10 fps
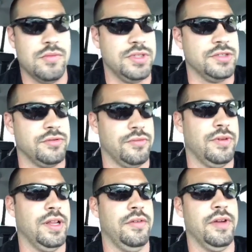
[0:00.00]
which is
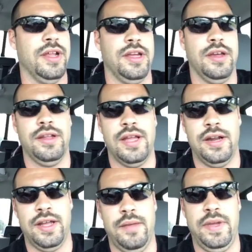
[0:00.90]
really, really good.
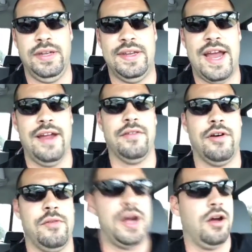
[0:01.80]
That'll get me down
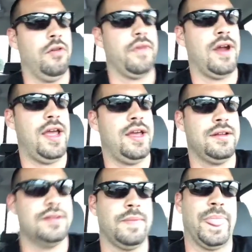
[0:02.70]
on my
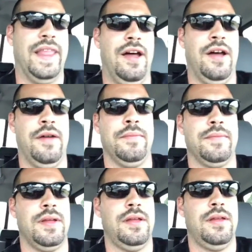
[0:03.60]
overhead.
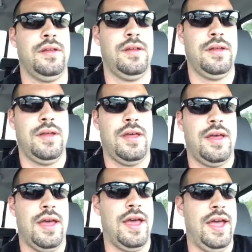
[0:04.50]

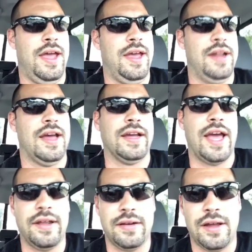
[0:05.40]
And I
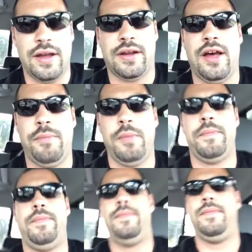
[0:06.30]
got
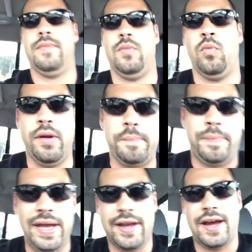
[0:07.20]
one
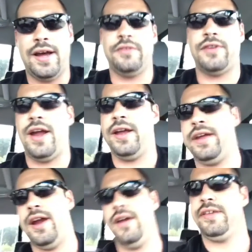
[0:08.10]
big contract
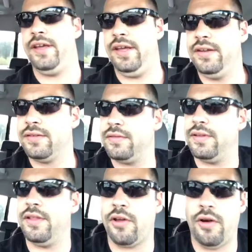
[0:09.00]
guaranteed
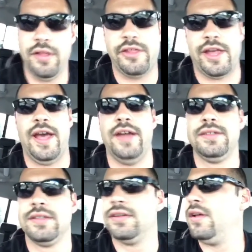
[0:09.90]
that's already
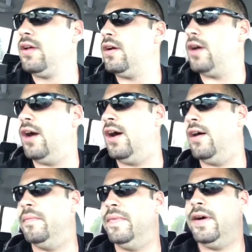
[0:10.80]
signed.
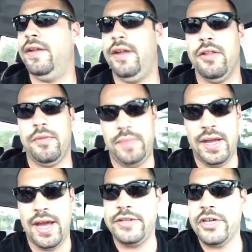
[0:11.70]
Another
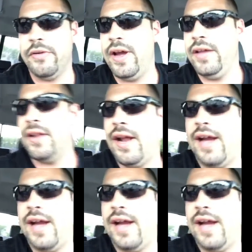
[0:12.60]
big HOA that I